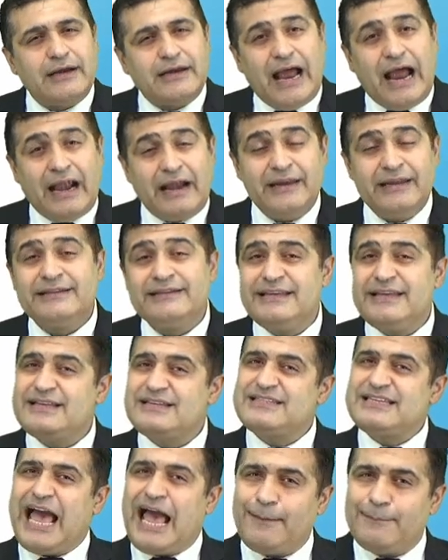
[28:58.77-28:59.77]
handling the
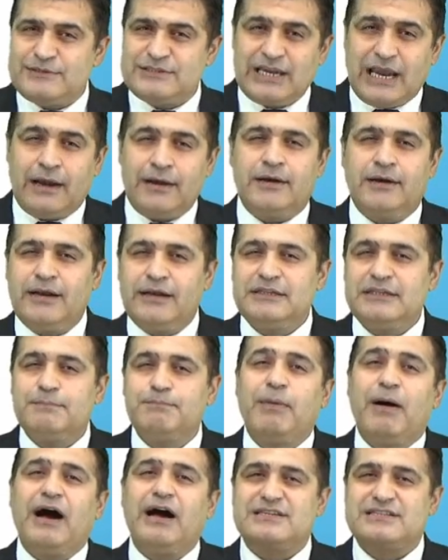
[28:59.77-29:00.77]
exam standard and the
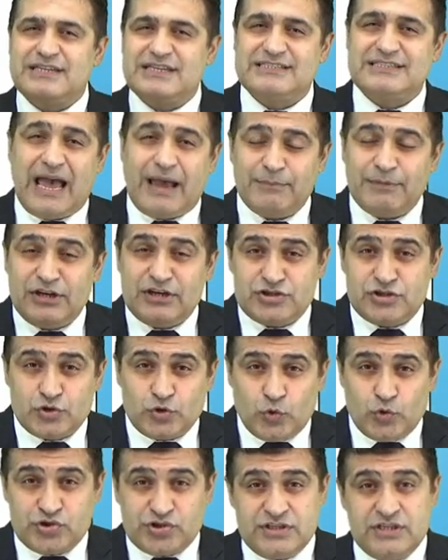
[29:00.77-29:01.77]
past examination
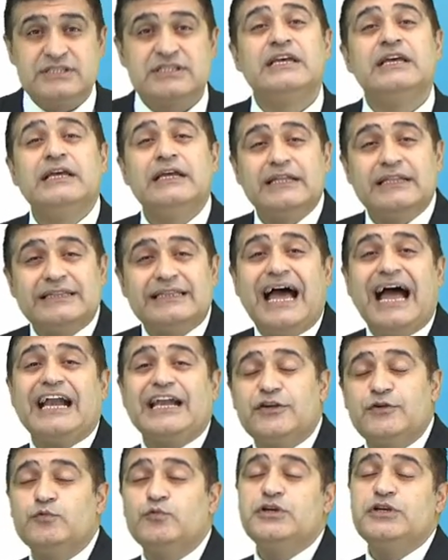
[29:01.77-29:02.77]
questions
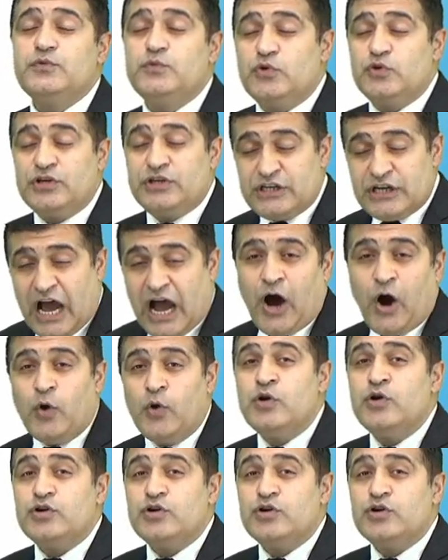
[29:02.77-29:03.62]
that we would now